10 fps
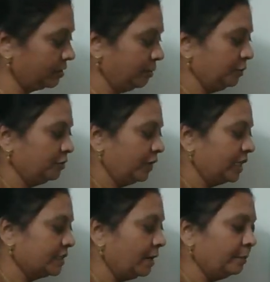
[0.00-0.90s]
Suppose for
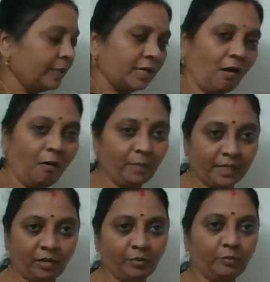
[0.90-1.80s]
example, common
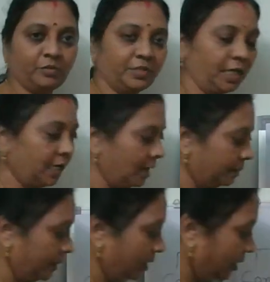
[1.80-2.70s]
noun you take
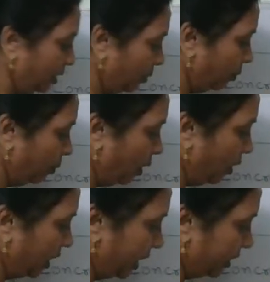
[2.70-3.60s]
up
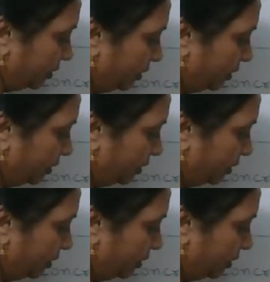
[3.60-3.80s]
boy.